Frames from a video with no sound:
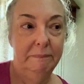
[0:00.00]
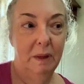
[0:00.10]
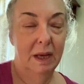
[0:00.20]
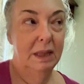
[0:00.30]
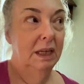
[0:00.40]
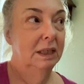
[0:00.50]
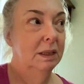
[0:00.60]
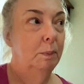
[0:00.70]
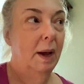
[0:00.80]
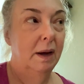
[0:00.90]
I think it's
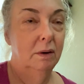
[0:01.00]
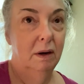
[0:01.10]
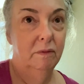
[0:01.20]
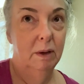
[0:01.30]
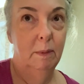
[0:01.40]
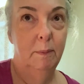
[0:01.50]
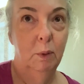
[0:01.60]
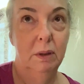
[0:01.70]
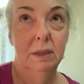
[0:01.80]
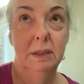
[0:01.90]
a pattern I've come up
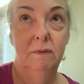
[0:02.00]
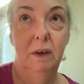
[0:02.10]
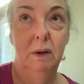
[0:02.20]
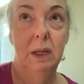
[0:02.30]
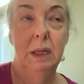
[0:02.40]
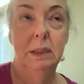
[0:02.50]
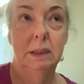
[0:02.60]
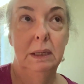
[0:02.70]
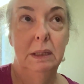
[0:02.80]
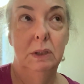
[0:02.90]
with. It's very
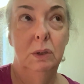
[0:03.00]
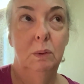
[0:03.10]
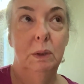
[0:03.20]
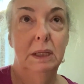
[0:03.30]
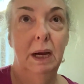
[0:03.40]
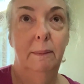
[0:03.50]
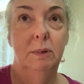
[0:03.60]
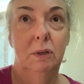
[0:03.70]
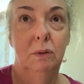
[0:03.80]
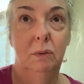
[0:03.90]
easy to adapt
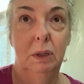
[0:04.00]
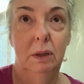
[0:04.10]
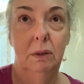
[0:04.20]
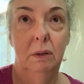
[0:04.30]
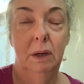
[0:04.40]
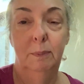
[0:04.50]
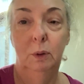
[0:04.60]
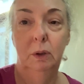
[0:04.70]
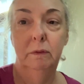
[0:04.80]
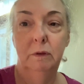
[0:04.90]
to either a
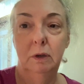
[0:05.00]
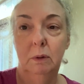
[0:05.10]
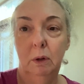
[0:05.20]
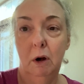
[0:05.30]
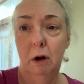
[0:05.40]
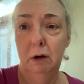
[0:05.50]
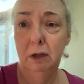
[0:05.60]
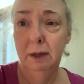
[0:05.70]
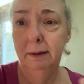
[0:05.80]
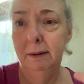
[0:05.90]
pullover or
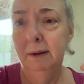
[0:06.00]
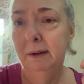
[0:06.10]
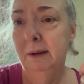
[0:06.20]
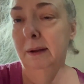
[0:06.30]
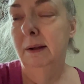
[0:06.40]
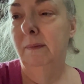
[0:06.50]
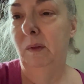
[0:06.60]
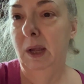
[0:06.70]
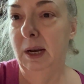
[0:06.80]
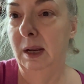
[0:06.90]
cardigan.
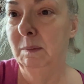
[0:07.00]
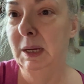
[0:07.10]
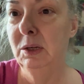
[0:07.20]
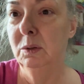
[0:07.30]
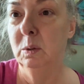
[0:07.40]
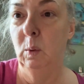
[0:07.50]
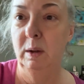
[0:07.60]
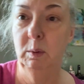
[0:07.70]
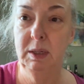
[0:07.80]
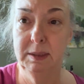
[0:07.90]
And I may do the
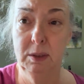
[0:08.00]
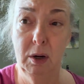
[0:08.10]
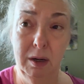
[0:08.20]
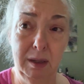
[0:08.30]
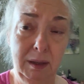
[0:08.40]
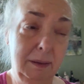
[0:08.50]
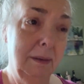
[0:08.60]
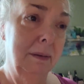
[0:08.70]
white one as a cardigan.